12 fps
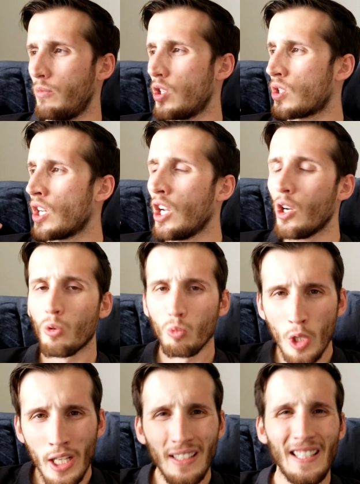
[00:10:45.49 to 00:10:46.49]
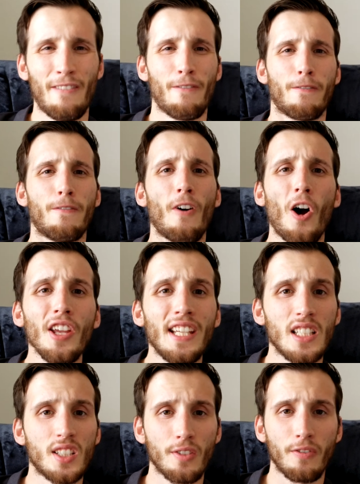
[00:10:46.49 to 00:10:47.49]
just really
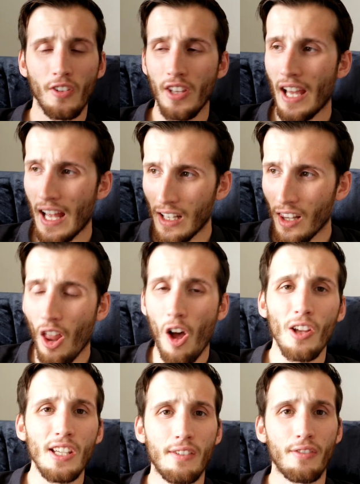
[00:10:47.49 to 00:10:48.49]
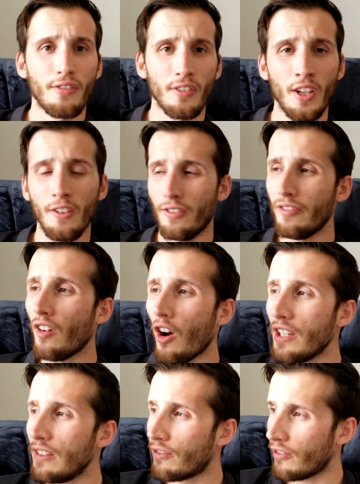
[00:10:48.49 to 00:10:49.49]
fight for their life,
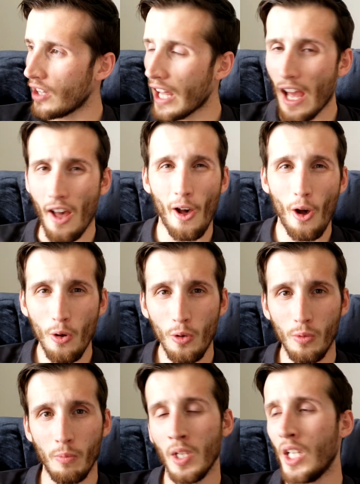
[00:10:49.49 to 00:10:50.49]
fight for their home.